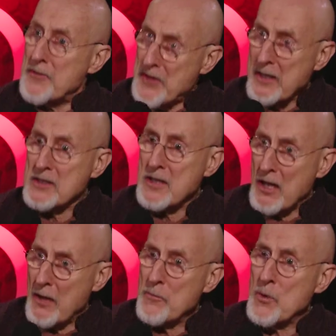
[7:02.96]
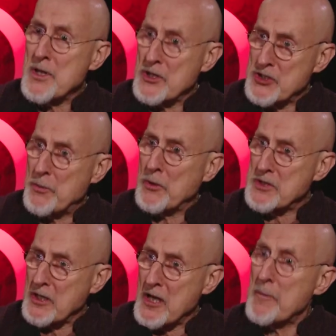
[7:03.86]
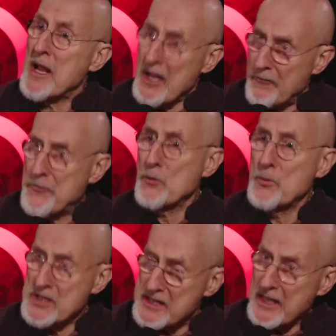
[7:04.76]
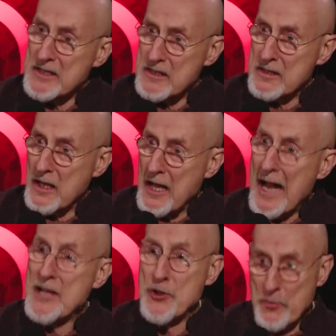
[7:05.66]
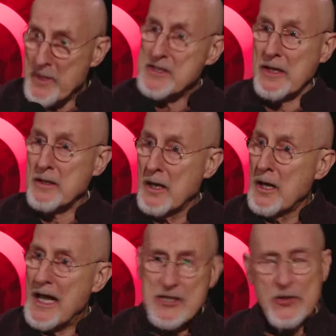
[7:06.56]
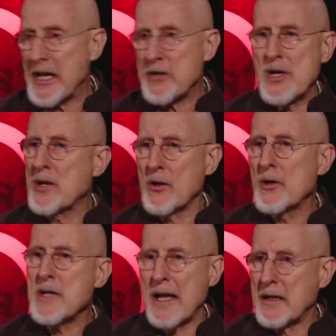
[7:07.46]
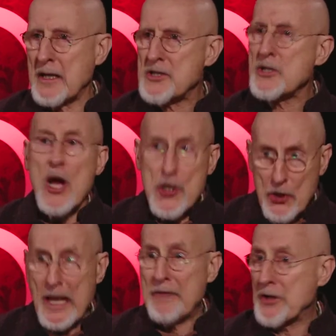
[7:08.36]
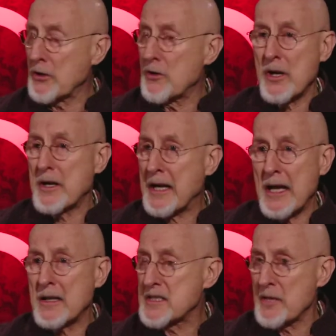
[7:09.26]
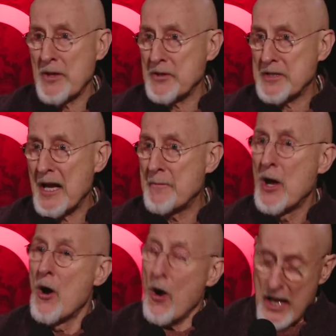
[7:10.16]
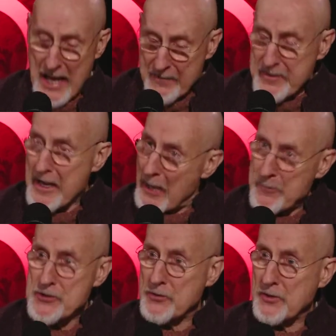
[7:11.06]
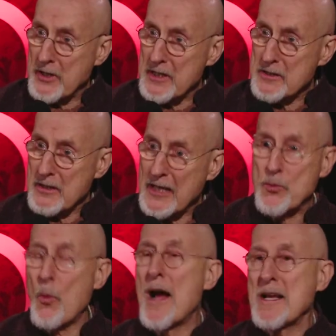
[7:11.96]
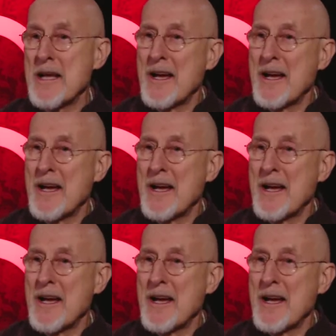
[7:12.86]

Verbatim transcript: Things come when they're supposed to come. If you resist and you miss it, that's okay. You didn't learn that lesson. You'll have to learn it again some other time. And the opportunities. That's why.